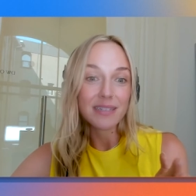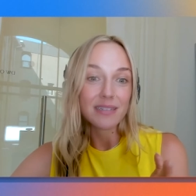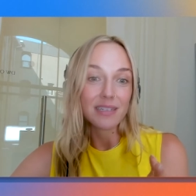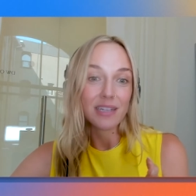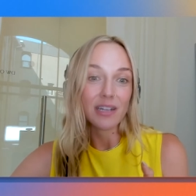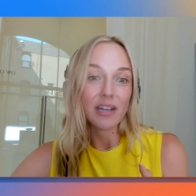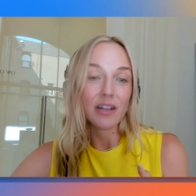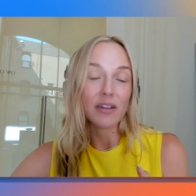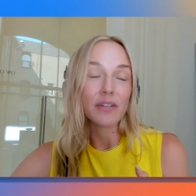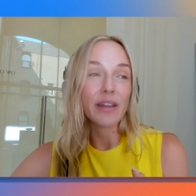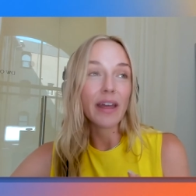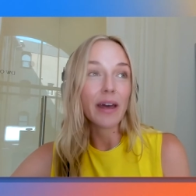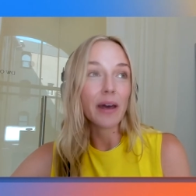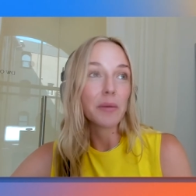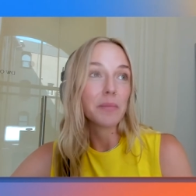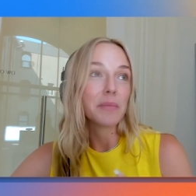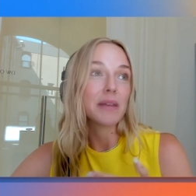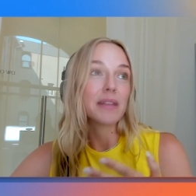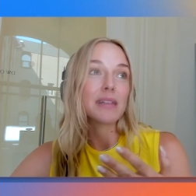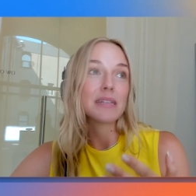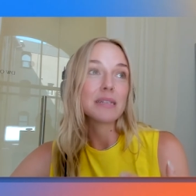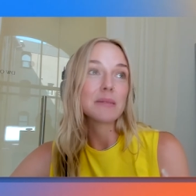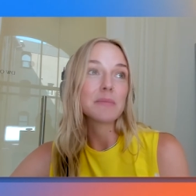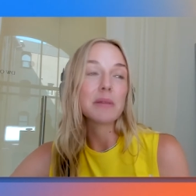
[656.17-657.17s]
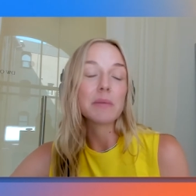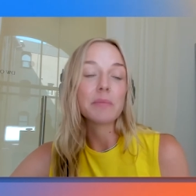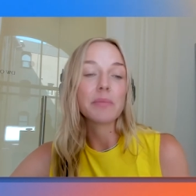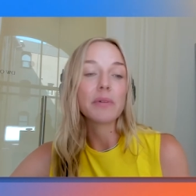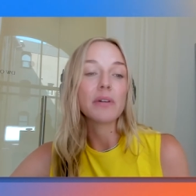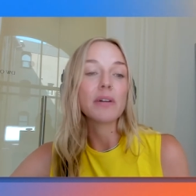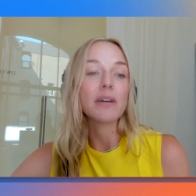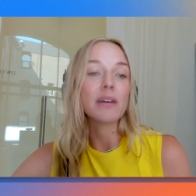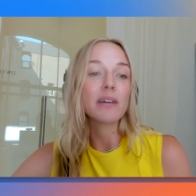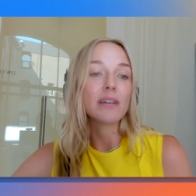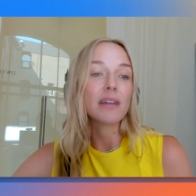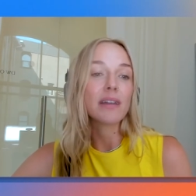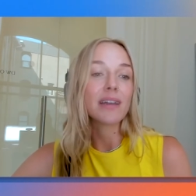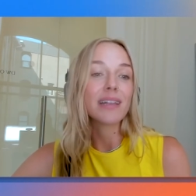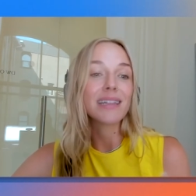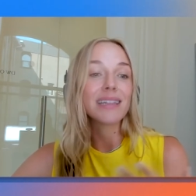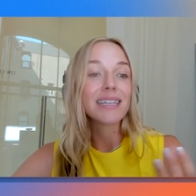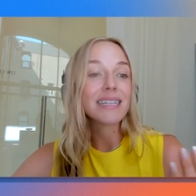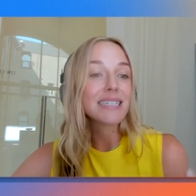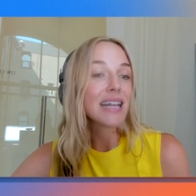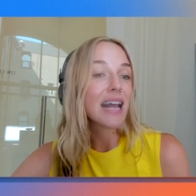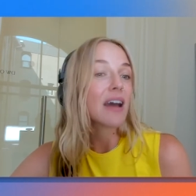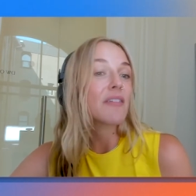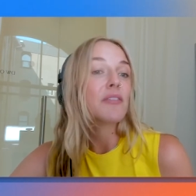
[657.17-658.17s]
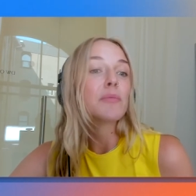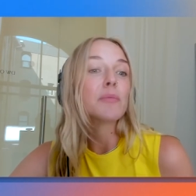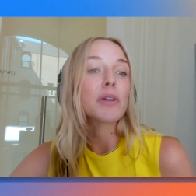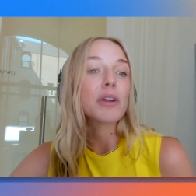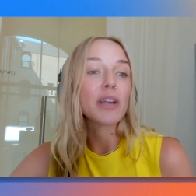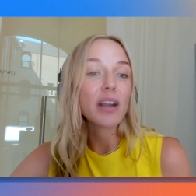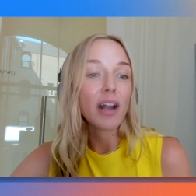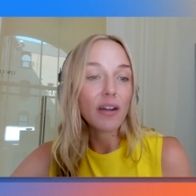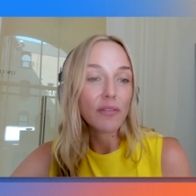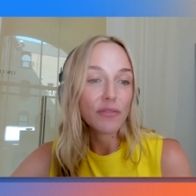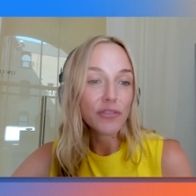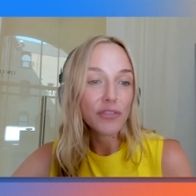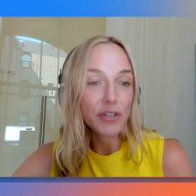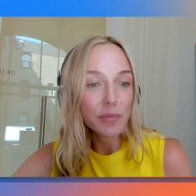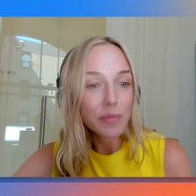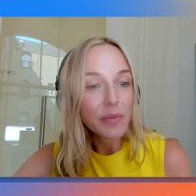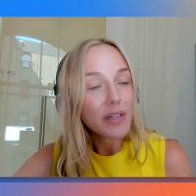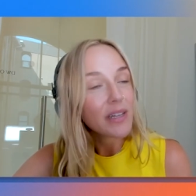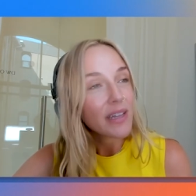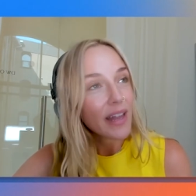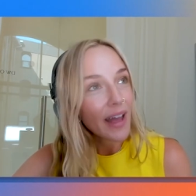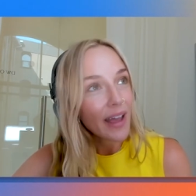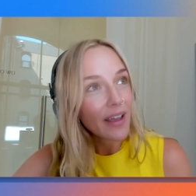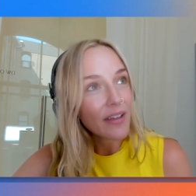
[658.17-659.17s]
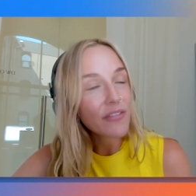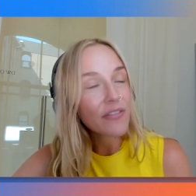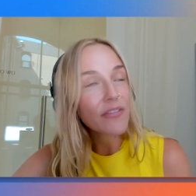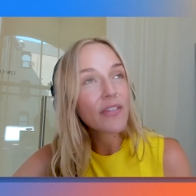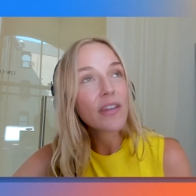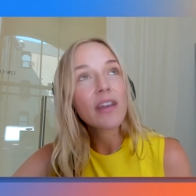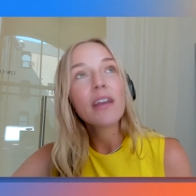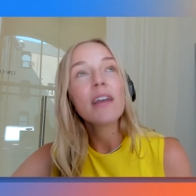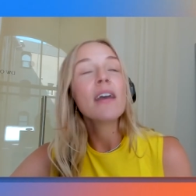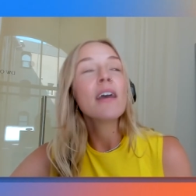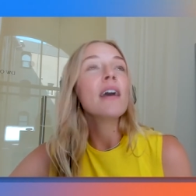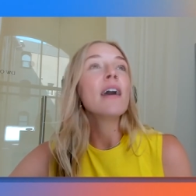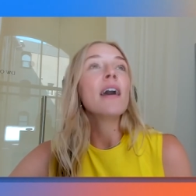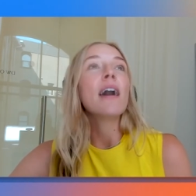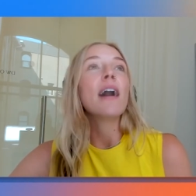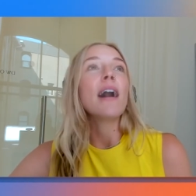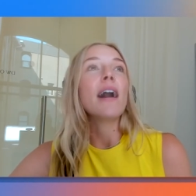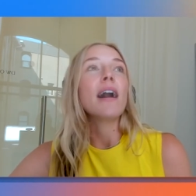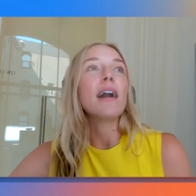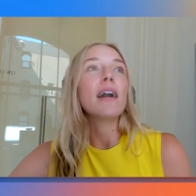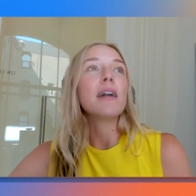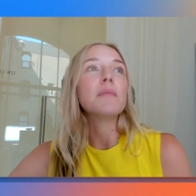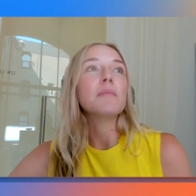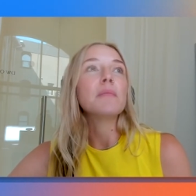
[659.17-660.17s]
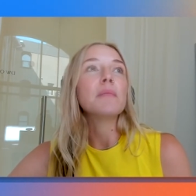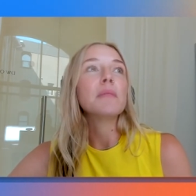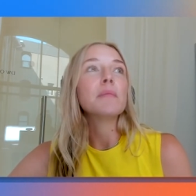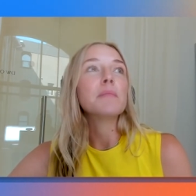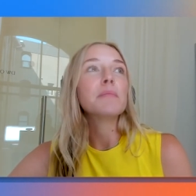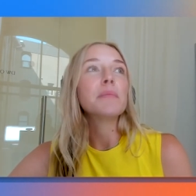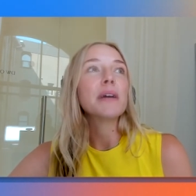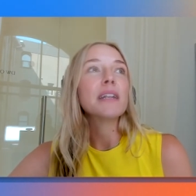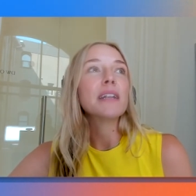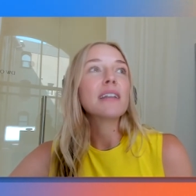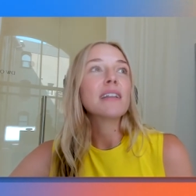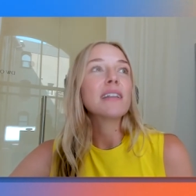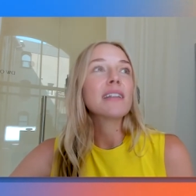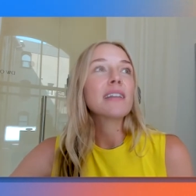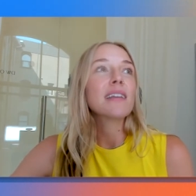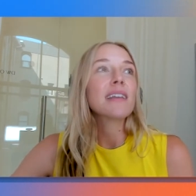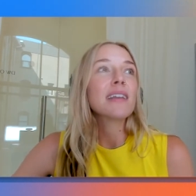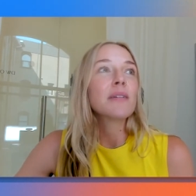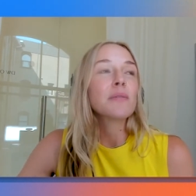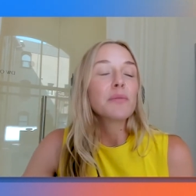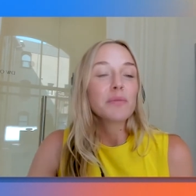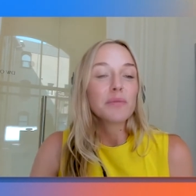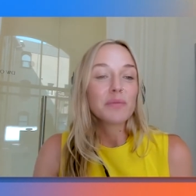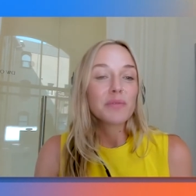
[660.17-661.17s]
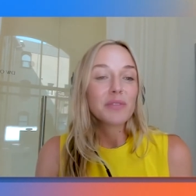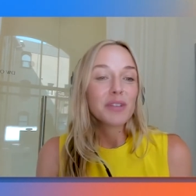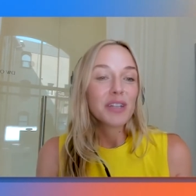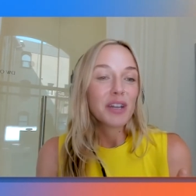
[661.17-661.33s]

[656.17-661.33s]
you know helping these people at least have a more comfortable life um, but it you